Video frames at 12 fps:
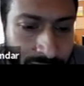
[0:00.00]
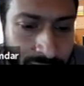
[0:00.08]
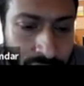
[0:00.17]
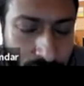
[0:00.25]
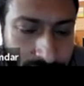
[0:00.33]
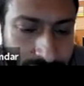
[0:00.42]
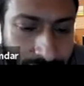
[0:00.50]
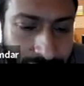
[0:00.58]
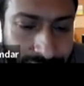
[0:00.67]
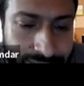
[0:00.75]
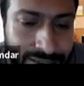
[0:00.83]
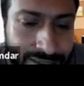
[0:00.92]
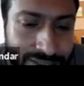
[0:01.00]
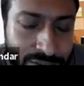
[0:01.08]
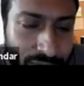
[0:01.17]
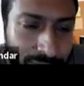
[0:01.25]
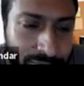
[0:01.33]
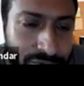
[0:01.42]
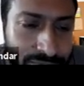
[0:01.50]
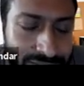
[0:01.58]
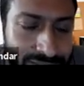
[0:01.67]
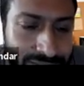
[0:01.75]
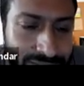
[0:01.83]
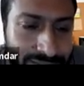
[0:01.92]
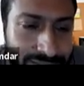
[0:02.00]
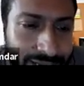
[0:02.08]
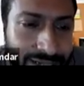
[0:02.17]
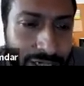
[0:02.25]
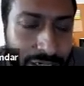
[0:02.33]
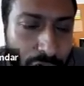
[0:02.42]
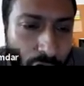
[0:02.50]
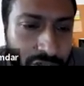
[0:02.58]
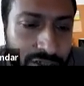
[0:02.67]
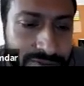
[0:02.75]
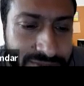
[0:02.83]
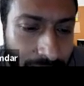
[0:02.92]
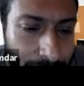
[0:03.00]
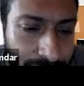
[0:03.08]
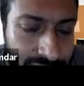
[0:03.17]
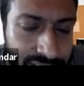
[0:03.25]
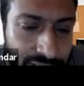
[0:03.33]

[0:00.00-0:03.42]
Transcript: So the idea is you have to basically take a lot of samples.